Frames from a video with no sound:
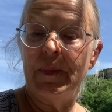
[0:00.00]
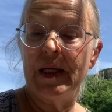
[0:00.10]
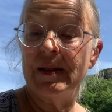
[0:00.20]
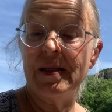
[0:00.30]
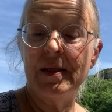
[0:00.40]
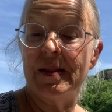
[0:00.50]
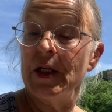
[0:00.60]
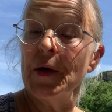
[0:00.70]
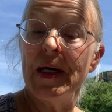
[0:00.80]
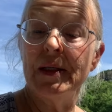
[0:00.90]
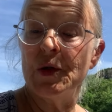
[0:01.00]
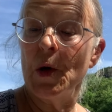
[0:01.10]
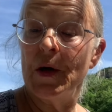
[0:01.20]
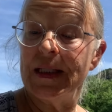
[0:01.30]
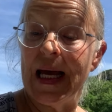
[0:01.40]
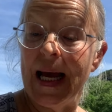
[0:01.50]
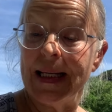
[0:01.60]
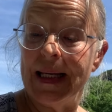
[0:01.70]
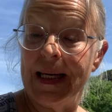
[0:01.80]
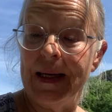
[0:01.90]
because the Assyrians weren't
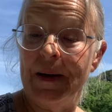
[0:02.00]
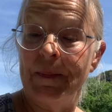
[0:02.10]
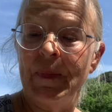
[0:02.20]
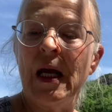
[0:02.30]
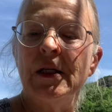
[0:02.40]
attacking him,